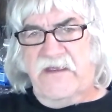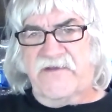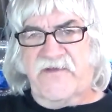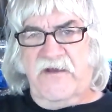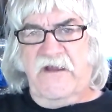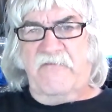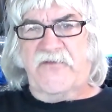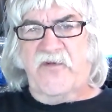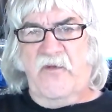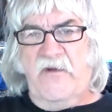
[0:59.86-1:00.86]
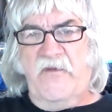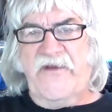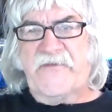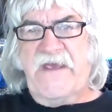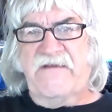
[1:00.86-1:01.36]
it's a little over, a
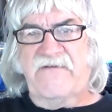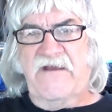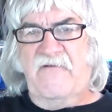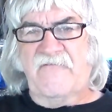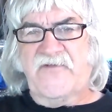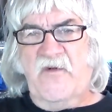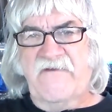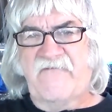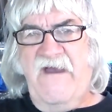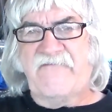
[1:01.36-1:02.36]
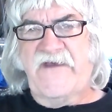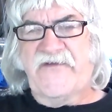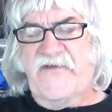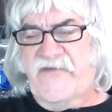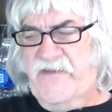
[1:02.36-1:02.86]
wingspan, a little over 25
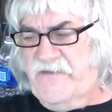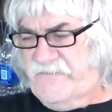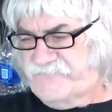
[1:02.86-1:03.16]
inches.